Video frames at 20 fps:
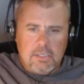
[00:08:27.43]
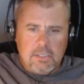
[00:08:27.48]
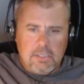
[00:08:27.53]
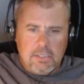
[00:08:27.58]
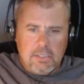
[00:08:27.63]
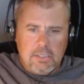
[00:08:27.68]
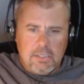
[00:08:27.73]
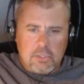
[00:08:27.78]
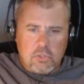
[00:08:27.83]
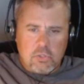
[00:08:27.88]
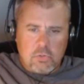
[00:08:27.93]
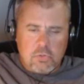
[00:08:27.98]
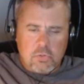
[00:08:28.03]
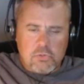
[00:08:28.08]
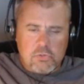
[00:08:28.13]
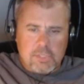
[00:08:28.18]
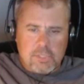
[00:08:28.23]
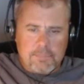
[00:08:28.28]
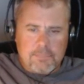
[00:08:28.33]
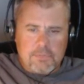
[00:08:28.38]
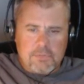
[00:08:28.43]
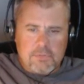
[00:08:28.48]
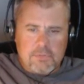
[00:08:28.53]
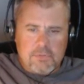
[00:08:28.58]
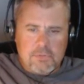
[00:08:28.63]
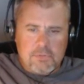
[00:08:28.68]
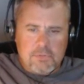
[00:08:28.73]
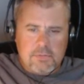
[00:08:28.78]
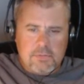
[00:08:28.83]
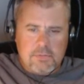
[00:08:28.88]
and it goes up
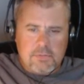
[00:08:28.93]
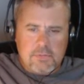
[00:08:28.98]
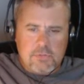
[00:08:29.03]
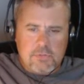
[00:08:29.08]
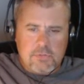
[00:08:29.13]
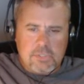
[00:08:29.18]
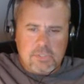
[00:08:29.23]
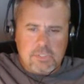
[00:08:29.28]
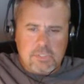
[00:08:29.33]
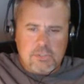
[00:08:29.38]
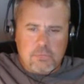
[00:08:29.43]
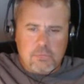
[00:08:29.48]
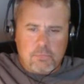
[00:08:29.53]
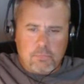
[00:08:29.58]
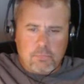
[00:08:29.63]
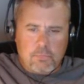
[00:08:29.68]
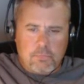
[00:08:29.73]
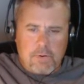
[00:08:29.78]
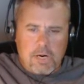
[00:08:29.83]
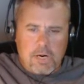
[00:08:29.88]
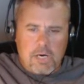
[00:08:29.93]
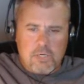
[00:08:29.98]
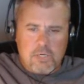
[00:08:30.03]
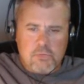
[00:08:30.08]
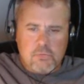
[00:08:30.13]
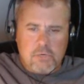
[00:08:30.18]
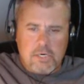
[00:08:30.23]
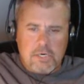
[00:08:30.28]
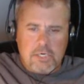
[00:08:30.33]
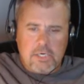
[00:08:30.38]
to these bars
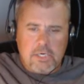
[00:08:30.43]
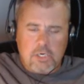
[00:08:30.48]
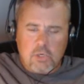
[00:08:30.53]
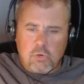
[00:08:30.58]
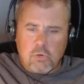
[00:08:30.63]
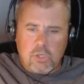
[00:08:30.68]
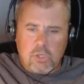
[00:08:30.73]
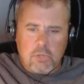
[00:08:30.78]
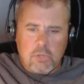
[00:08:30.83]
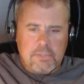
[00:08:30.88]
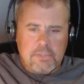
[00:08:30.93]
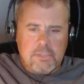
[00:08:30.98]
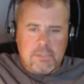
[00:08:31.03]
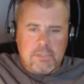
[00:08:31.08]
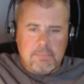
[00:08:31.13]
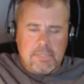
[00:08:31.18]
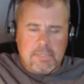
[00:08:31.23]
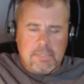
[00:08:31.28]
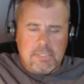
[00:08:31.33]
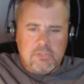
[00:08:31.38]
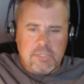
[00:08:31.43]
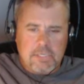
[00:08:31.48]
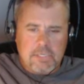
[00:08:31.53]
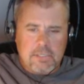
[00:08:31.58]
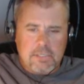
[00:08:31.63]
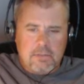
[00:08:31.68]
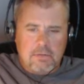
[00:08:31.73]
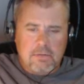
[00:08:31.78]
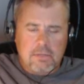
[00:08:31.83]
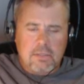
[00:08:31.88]
right here, go all the way to the main
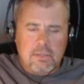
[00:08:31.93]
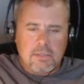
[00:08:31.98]
channel.